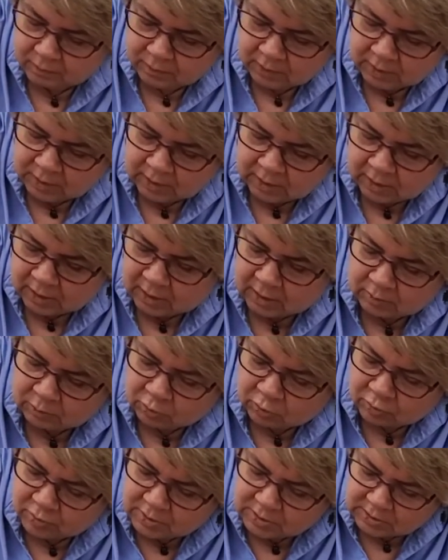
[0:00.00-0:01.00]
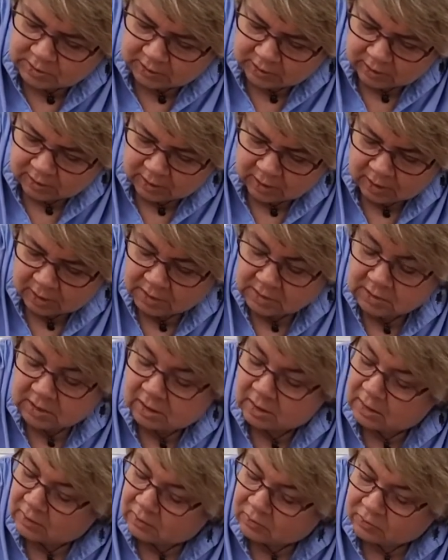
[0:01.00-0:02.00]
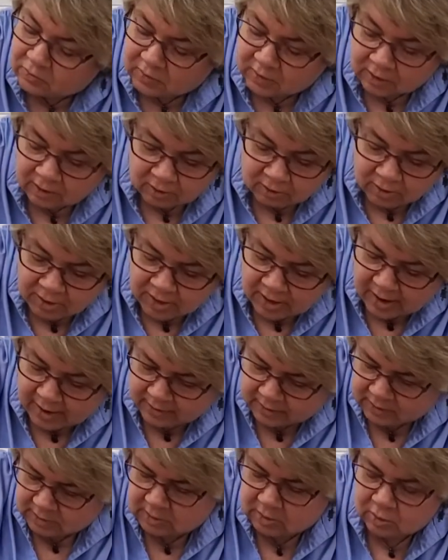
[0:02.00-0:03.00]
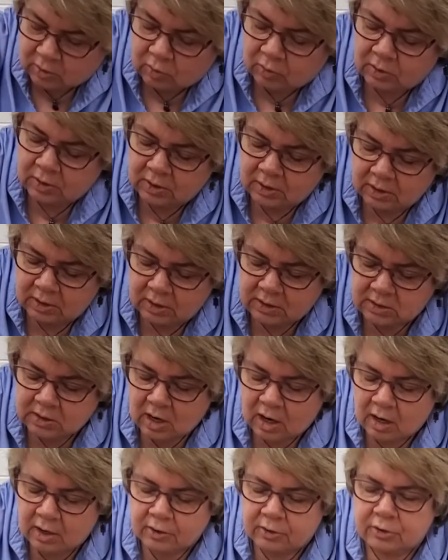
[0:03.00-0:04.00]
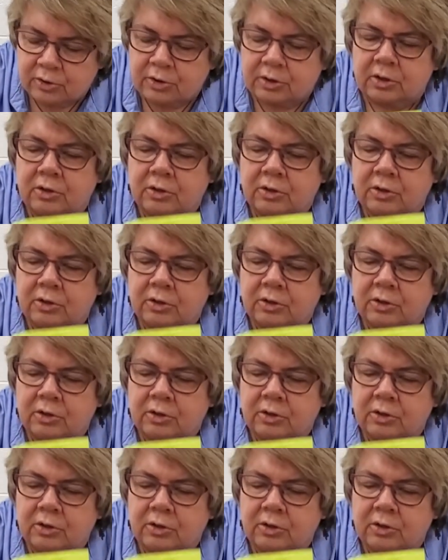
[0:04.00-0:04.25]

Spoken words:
And I'm creasing it, and it's getting thicker yet, so it's harder to